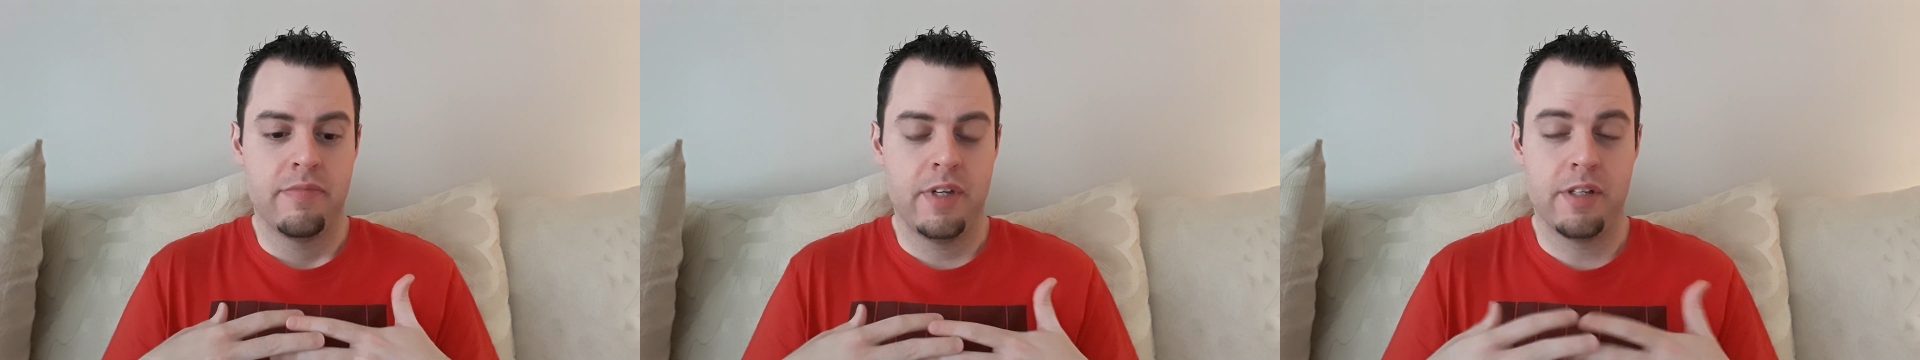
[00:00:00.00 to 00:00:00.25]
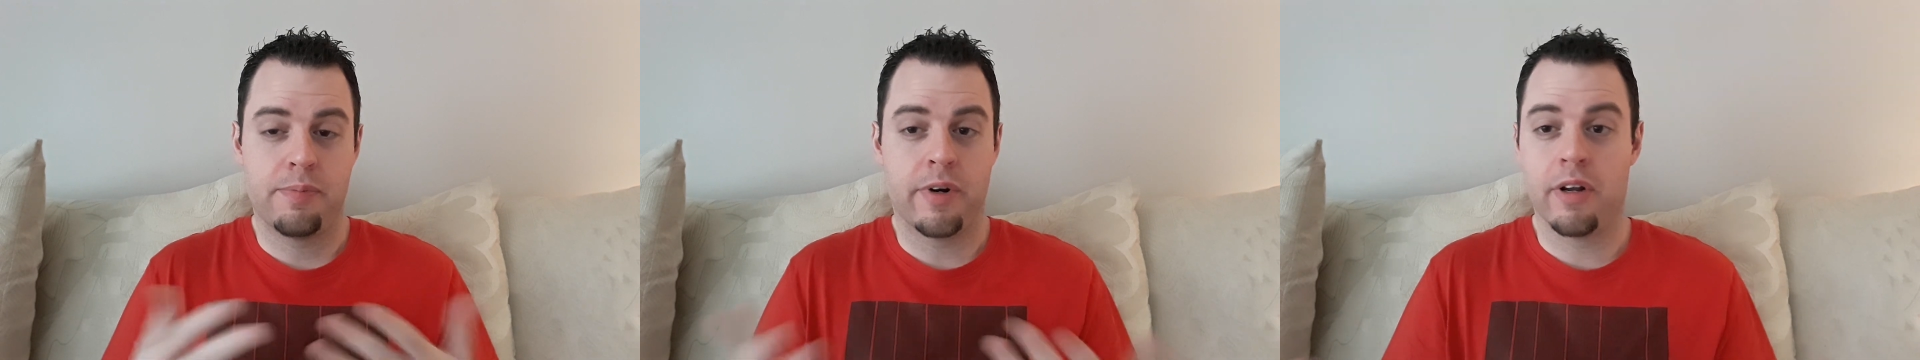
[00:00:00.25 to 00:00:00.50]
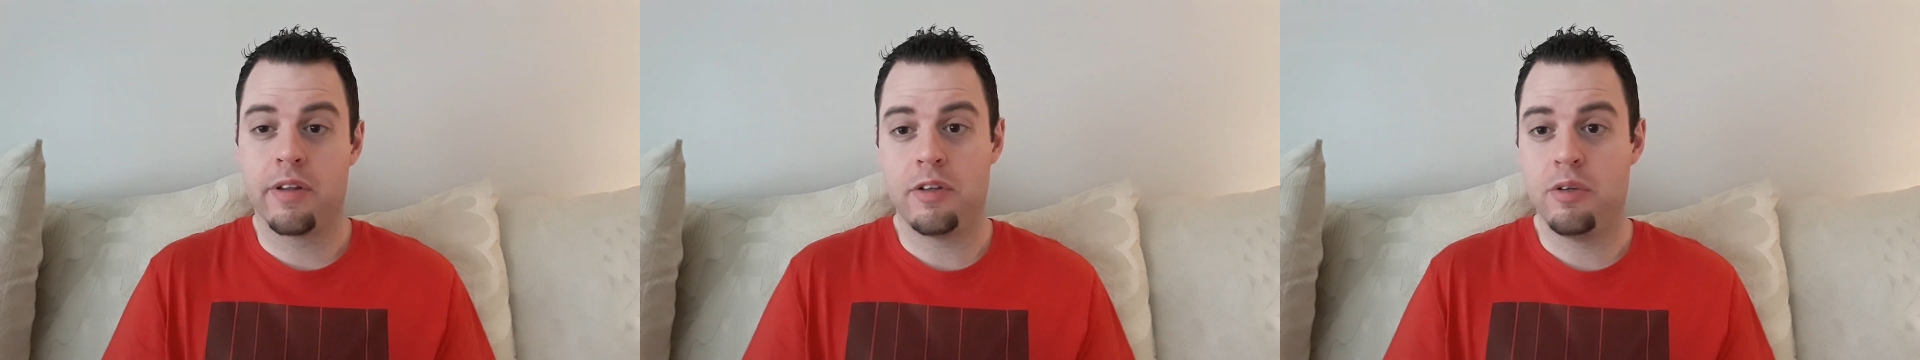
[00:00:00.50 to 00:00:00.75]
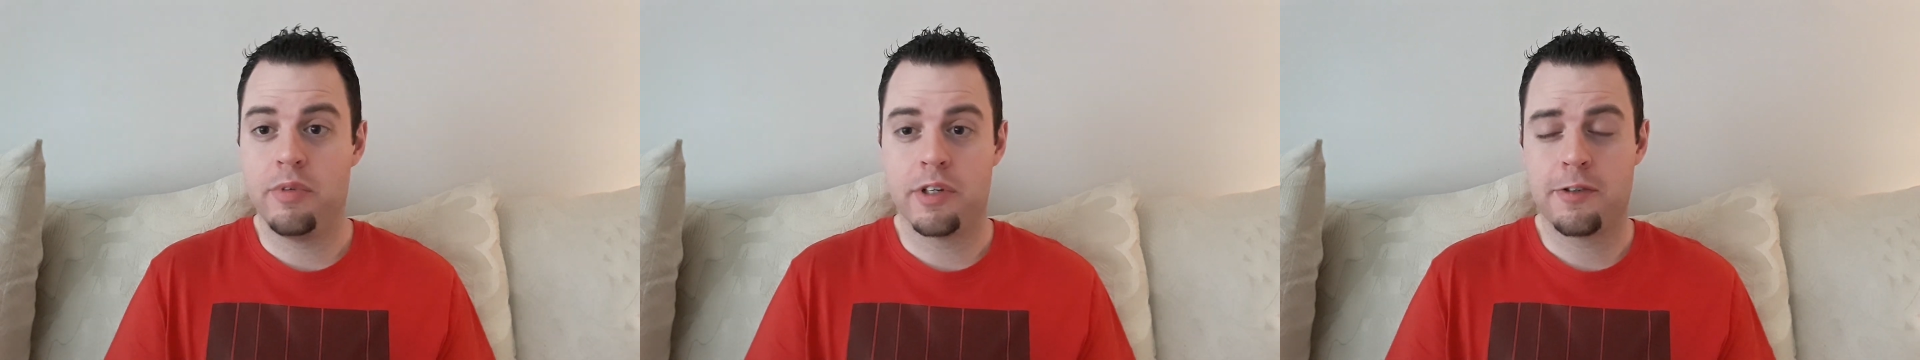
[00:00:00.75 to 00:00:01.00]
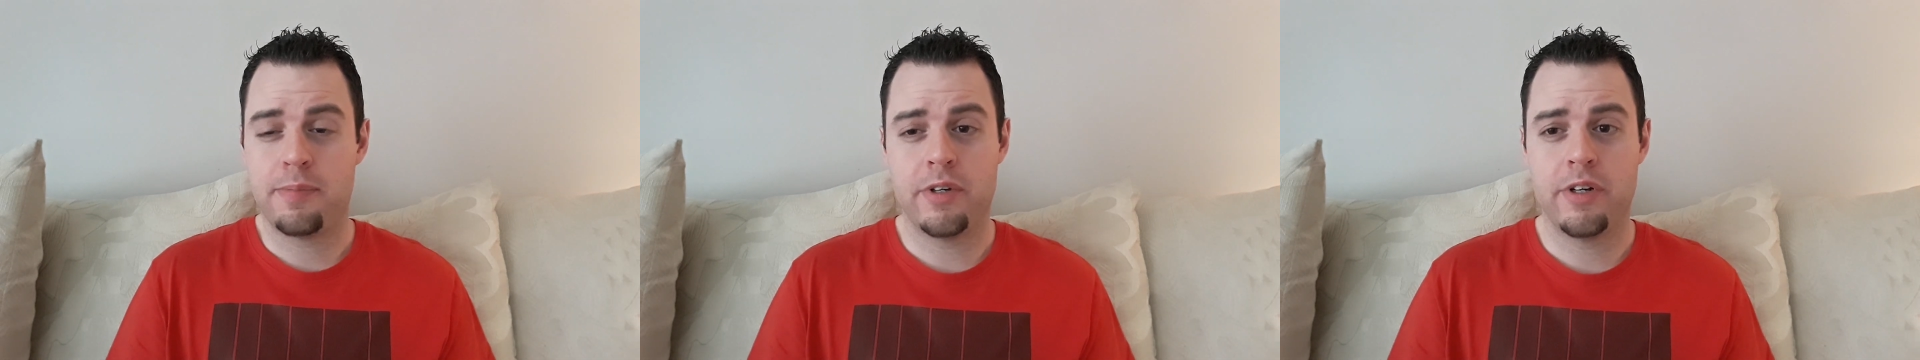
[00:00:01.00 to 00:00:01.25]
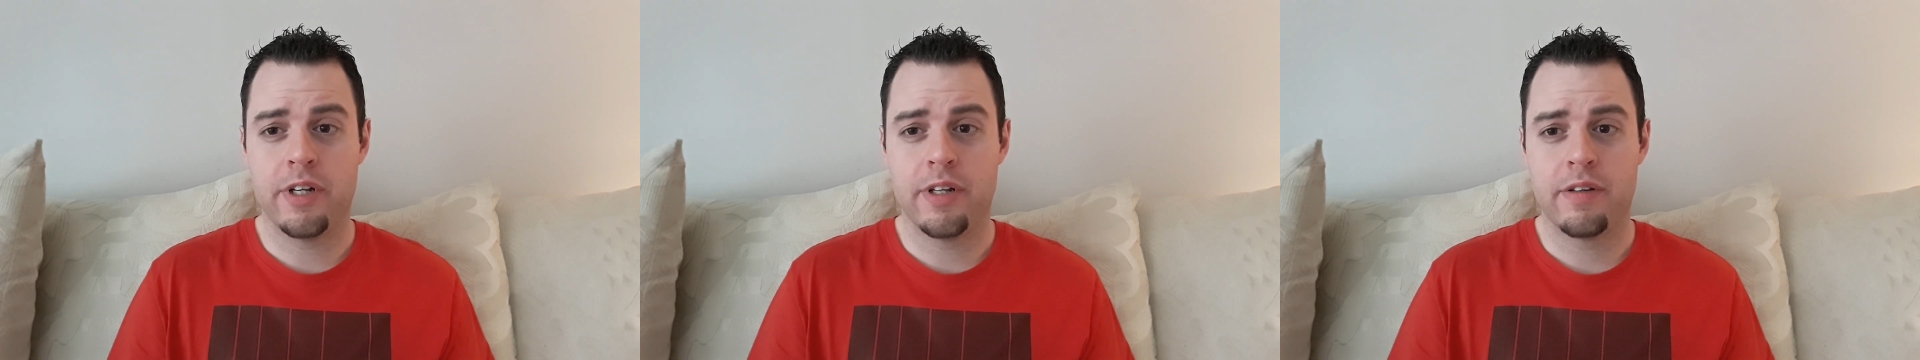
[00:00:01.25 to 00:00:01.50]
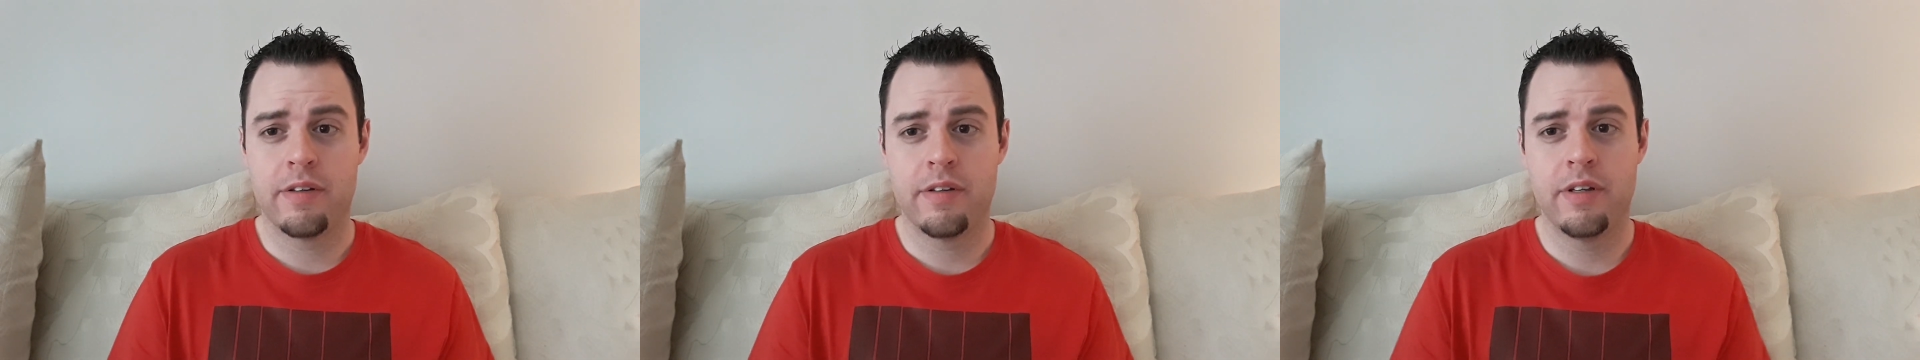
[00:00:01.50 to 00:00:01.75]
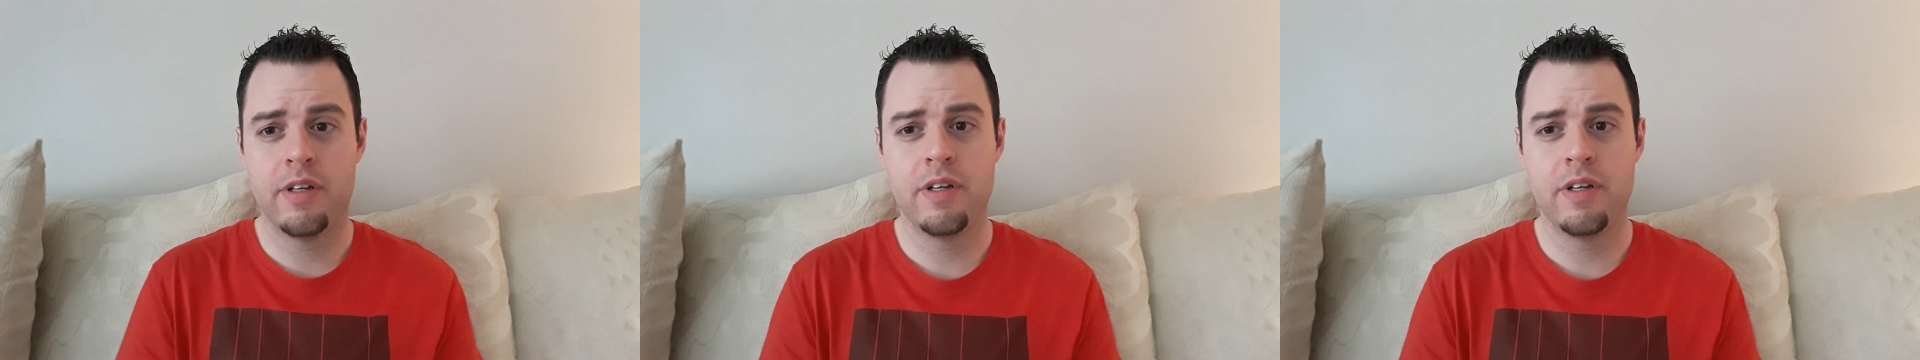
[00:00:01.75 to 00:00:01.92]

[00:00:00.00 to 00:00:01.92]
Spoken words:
It's part of the human experience.